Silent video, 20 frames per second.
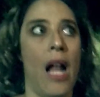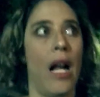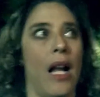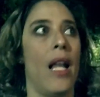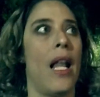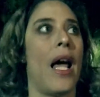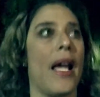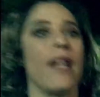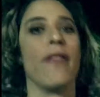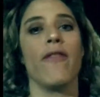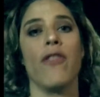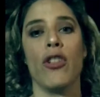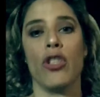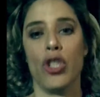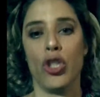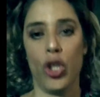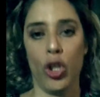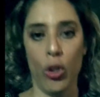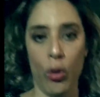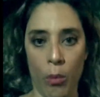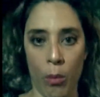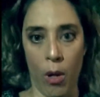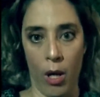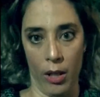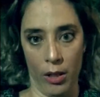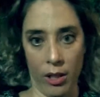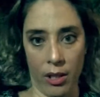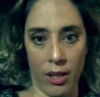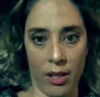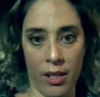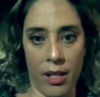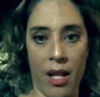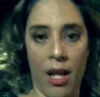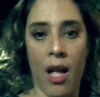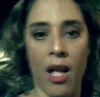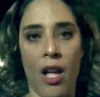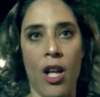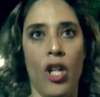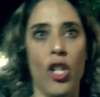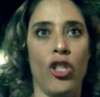like for 2 months.
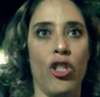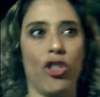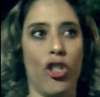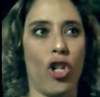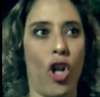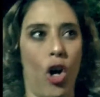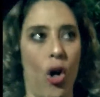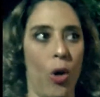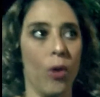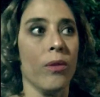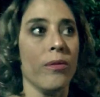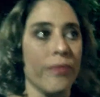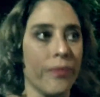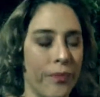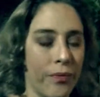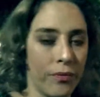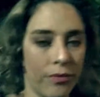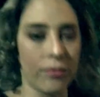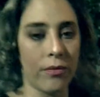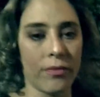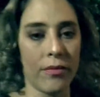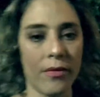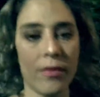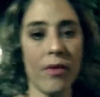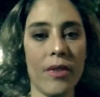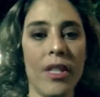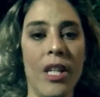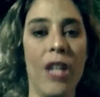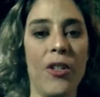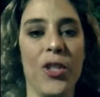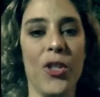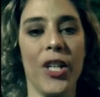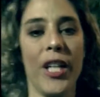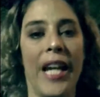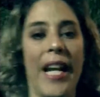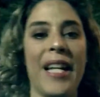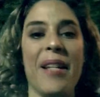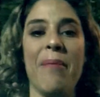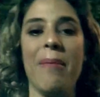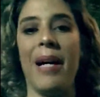So now you
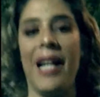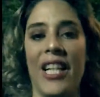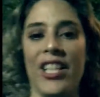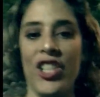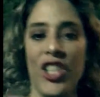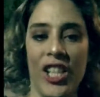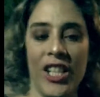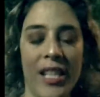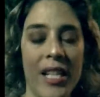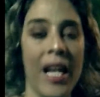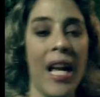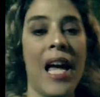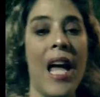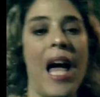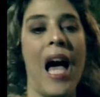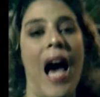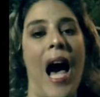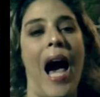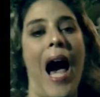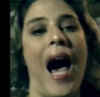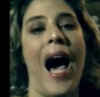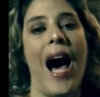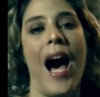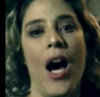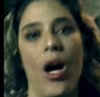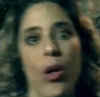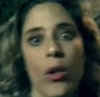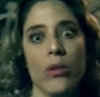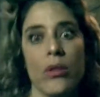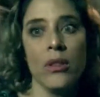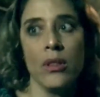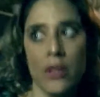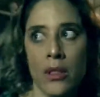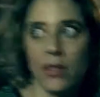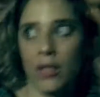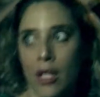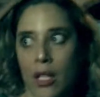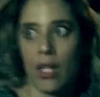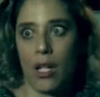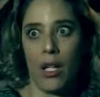can imagine how
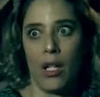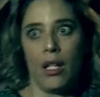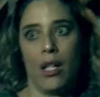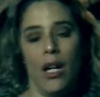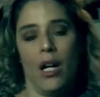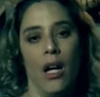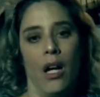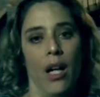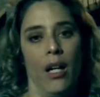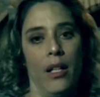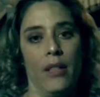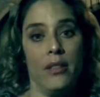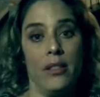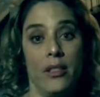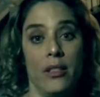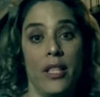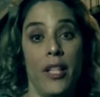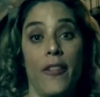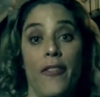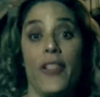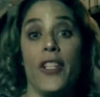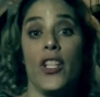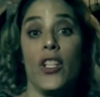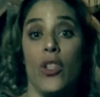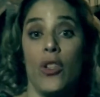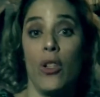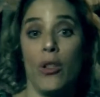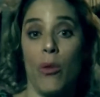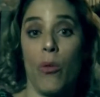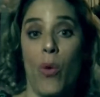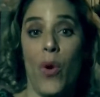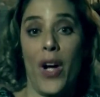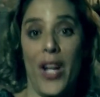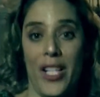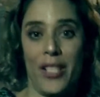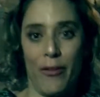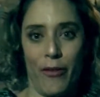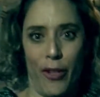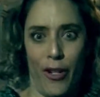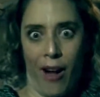difficult
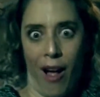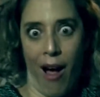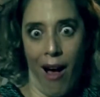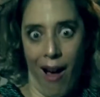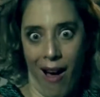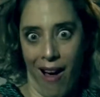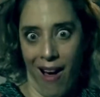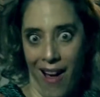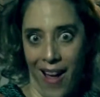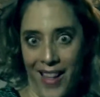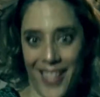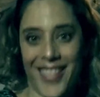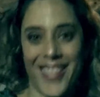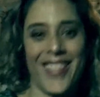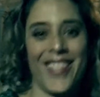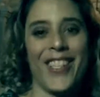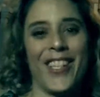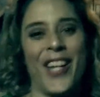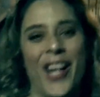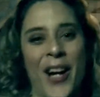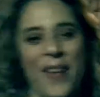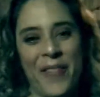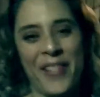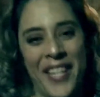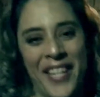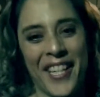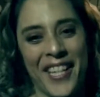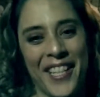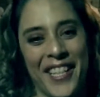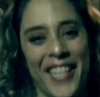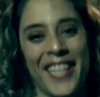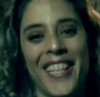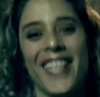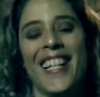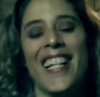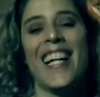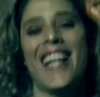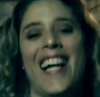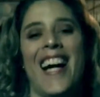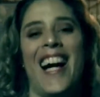was for us to come here
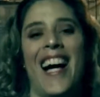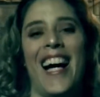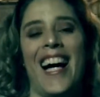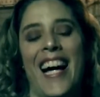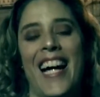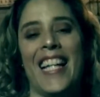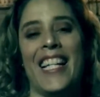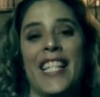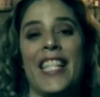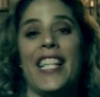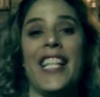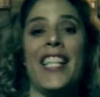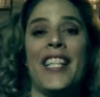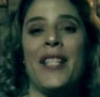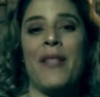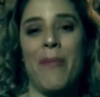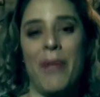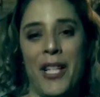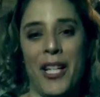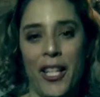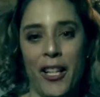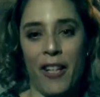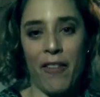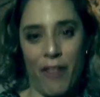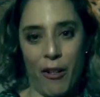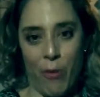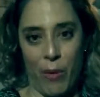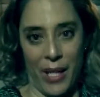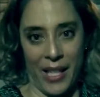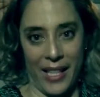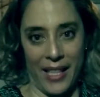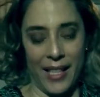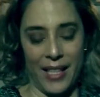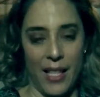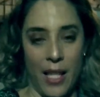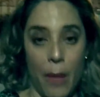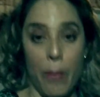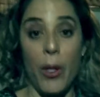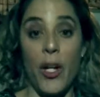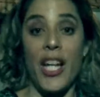and in the middle of the weekend.
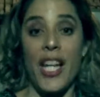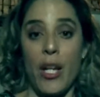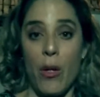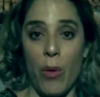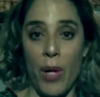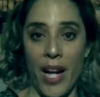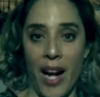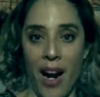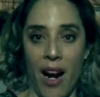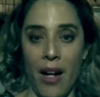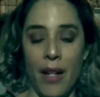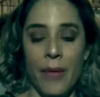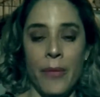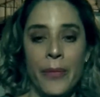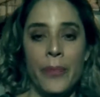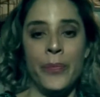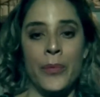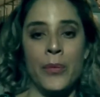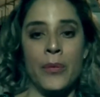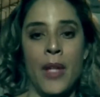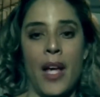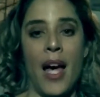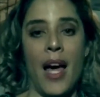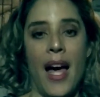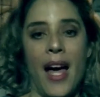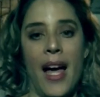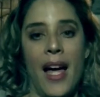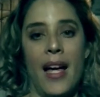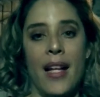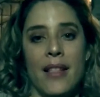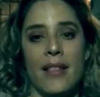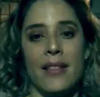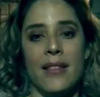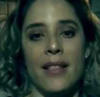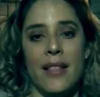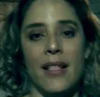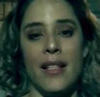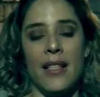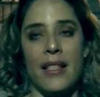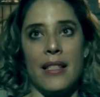But here we are, and
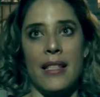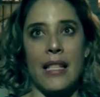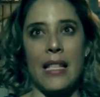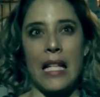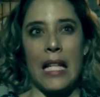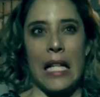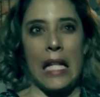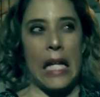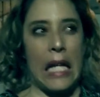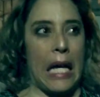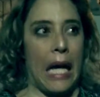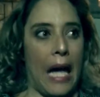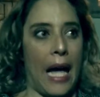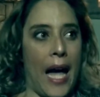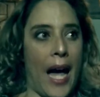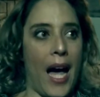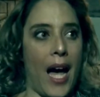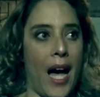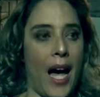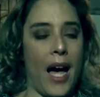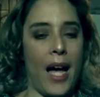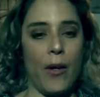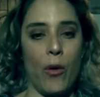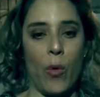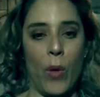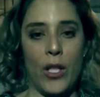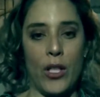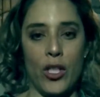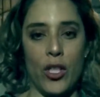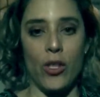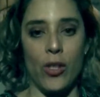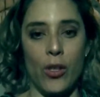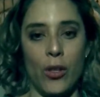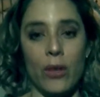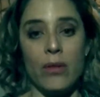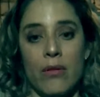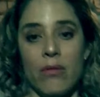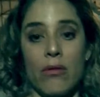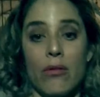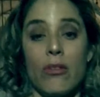I want to